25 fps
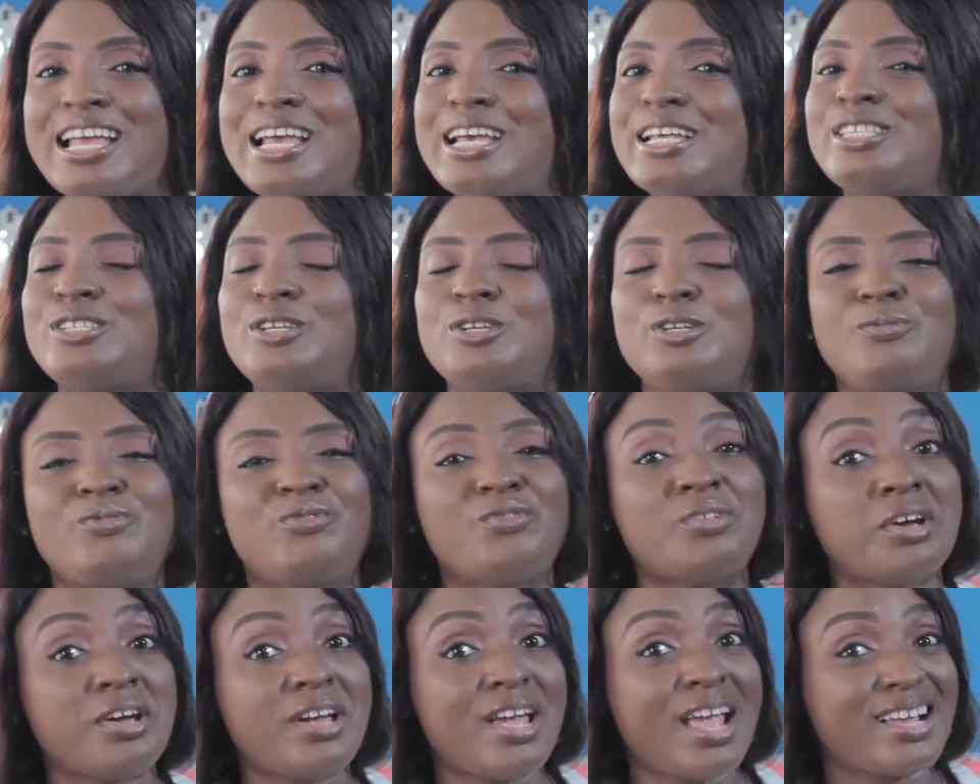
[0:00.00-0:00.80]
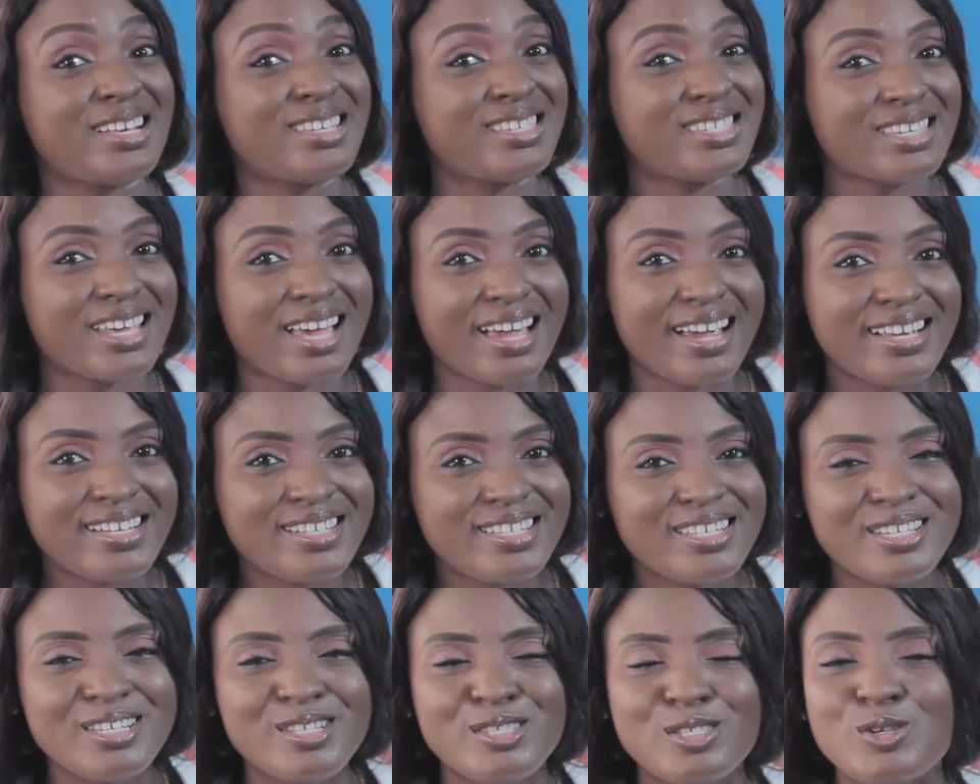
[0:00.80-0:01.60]
It's going to be very
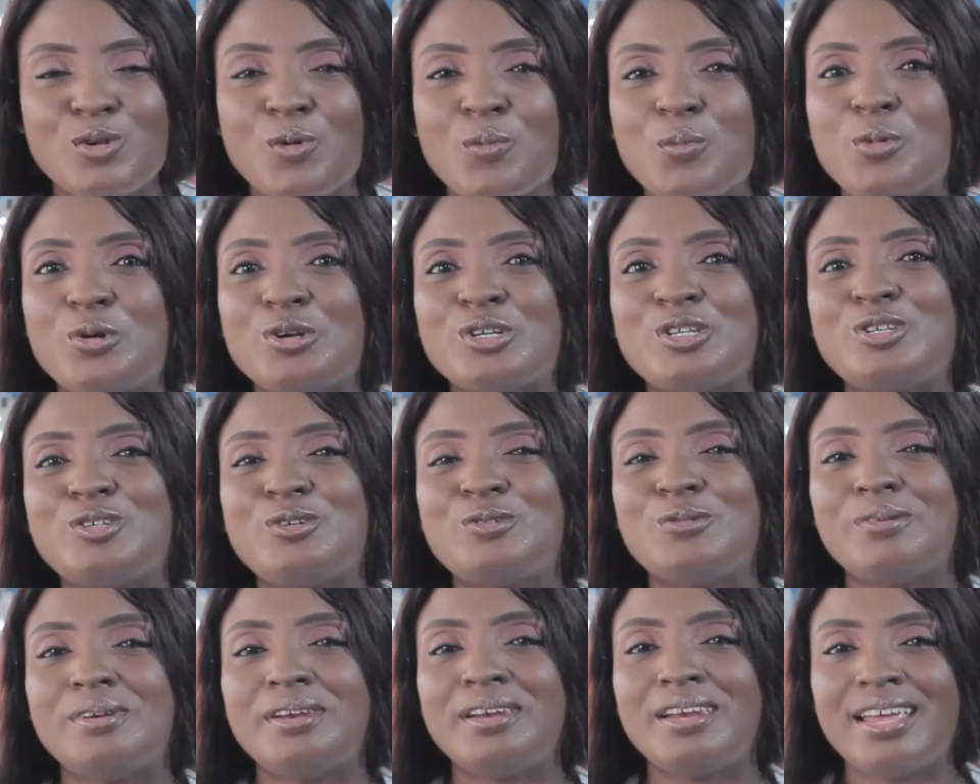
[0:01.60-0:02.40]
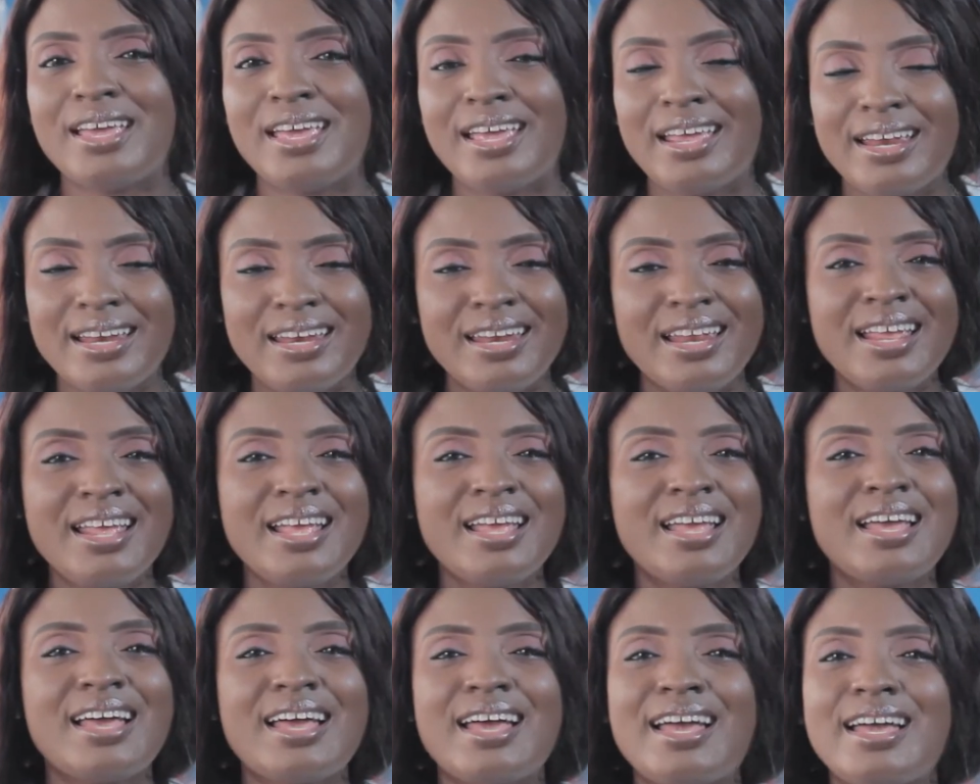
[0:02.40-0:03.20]
exciting, so much to learn,
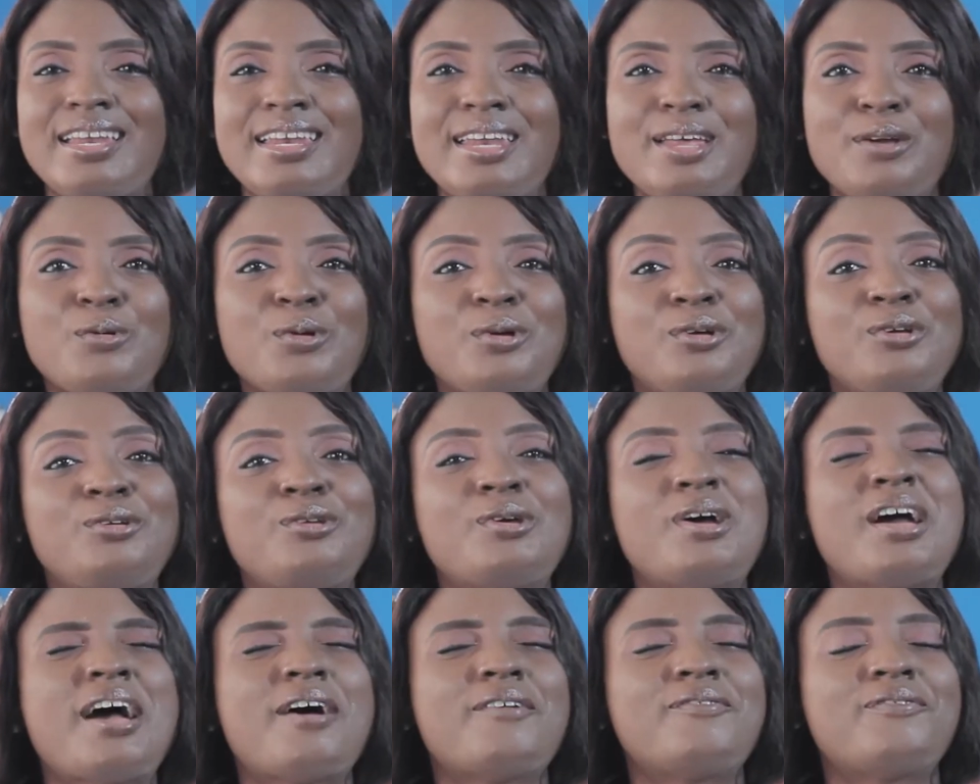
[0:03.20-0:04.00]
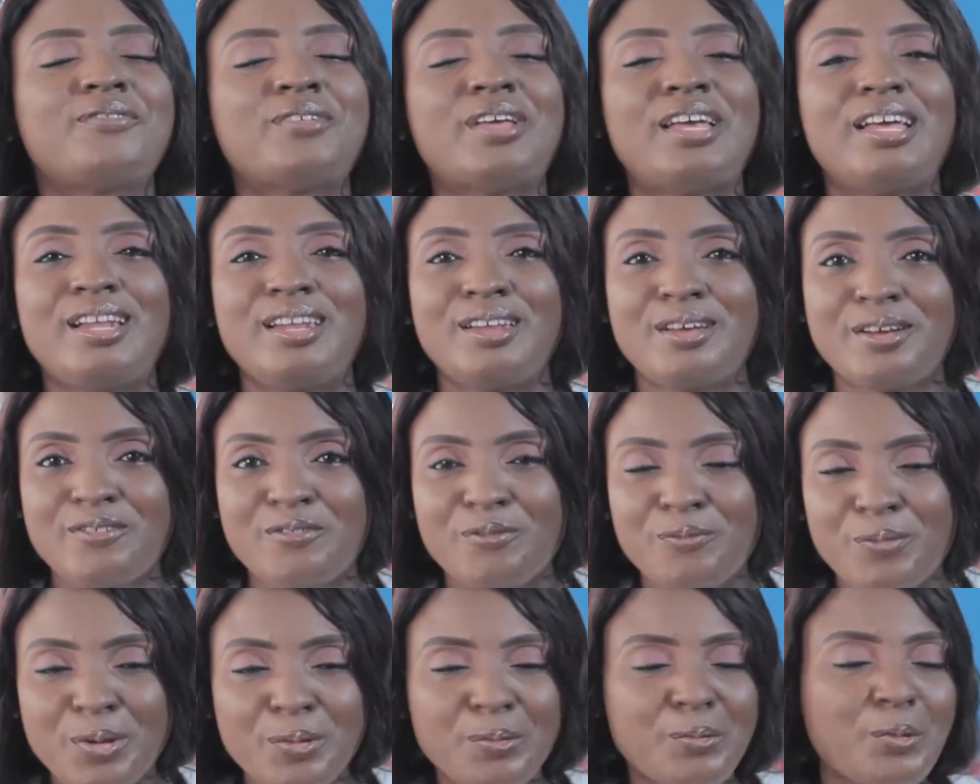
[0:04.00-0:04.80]
and then we're going to have a lot
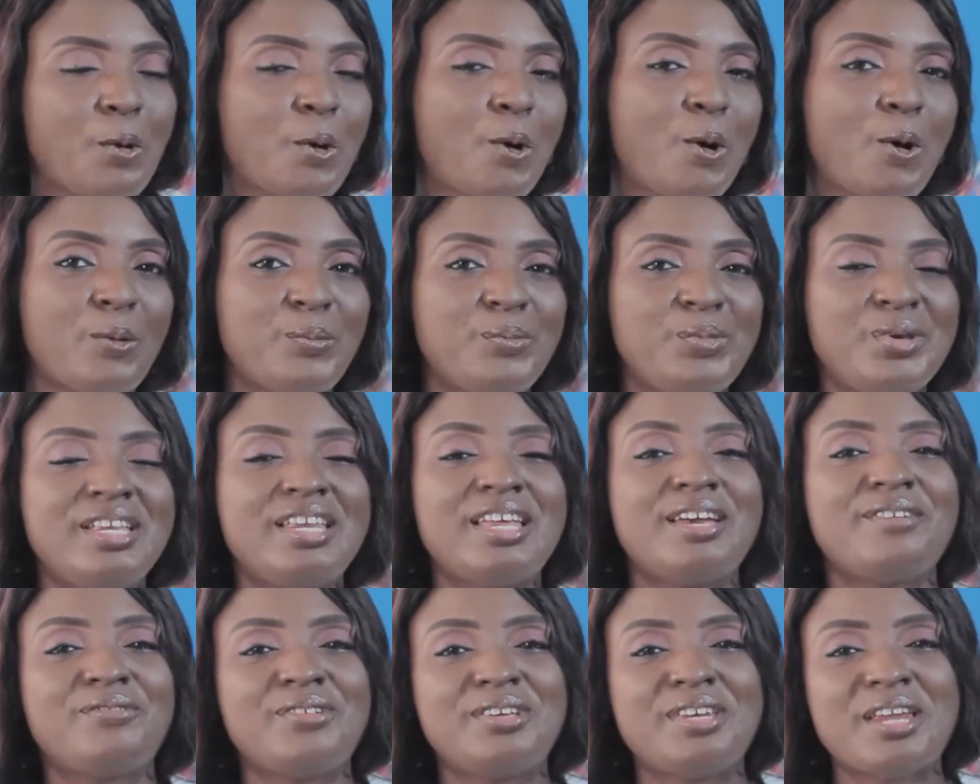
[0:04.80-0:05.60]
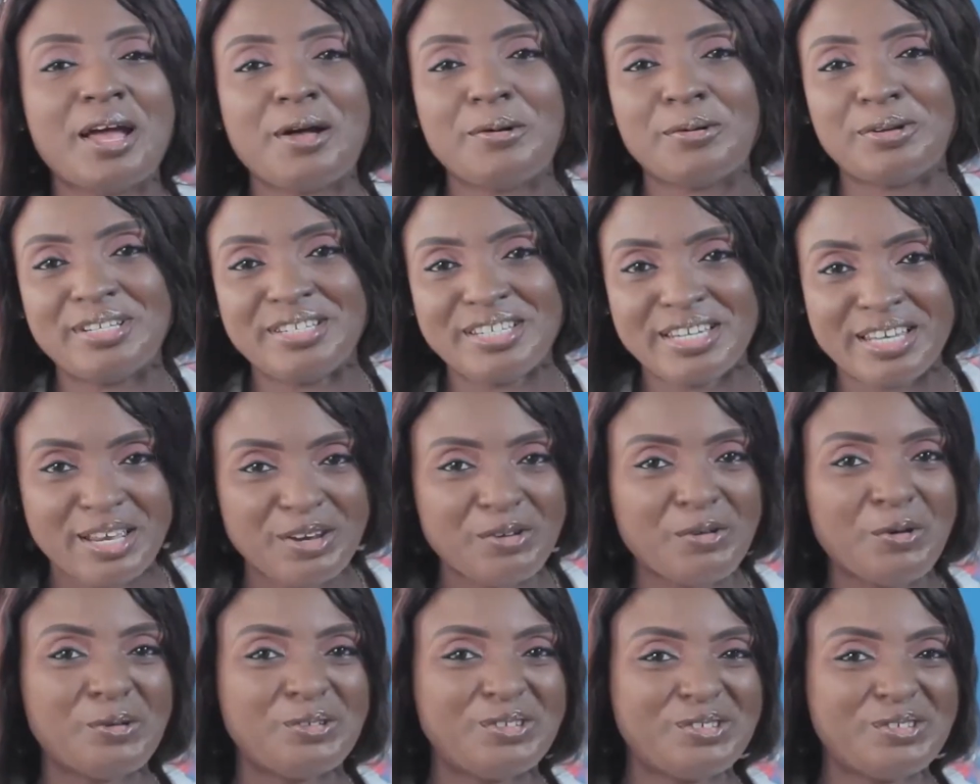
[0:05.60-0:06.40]
of people come in every now and then on